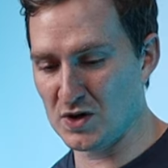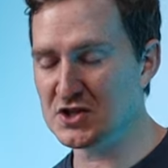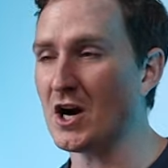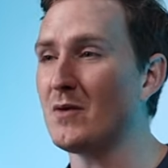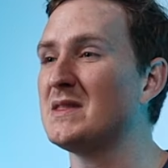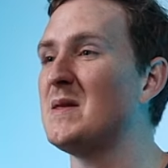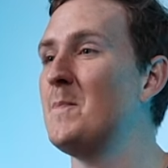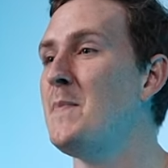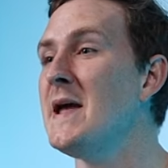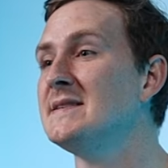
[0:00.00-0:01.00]
We're going to start with the
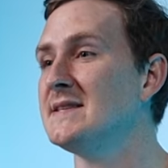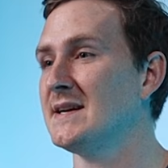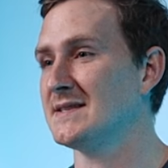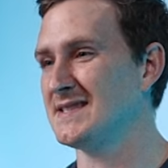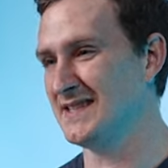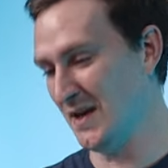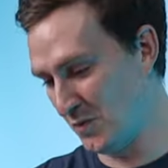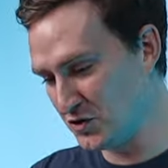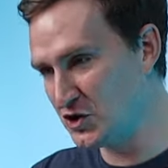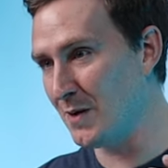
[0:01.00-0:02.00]
basics,
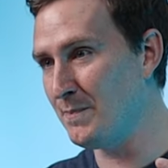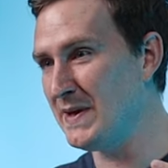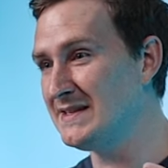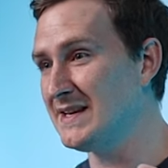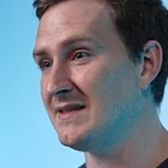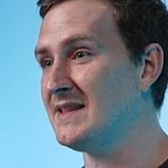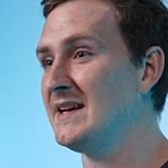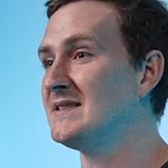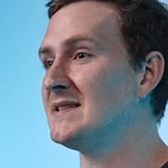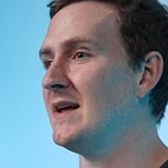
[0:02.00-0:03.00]
then we'll jump into
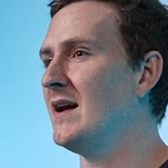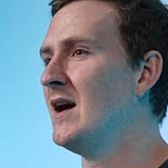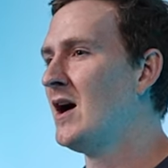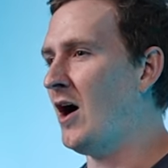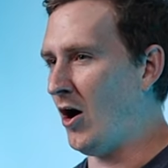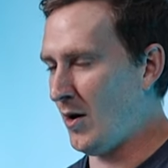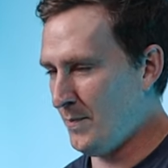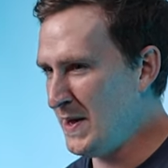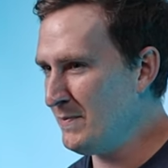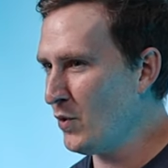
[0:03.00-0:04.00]
things that are a
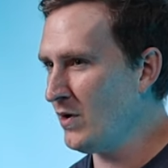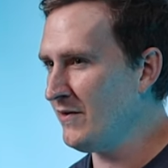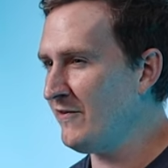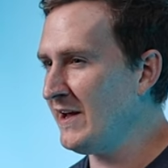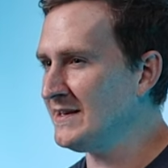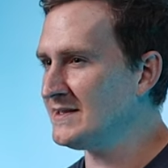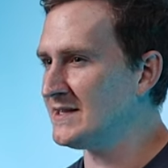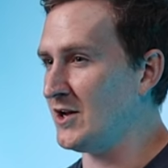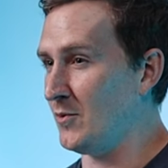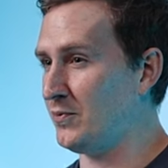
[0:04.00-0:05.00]
bit more
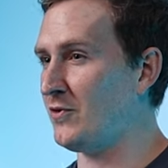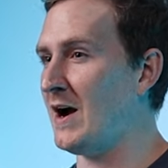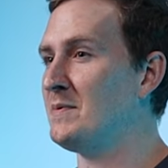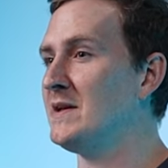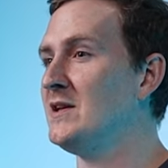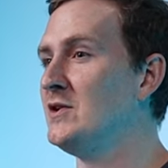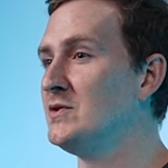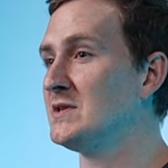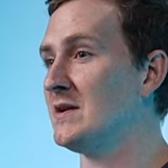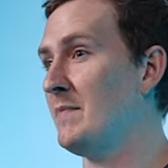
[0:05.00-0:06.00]
advanced that you'll probably
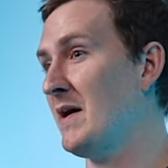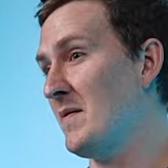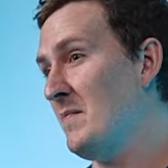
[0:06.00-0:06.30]
use in about a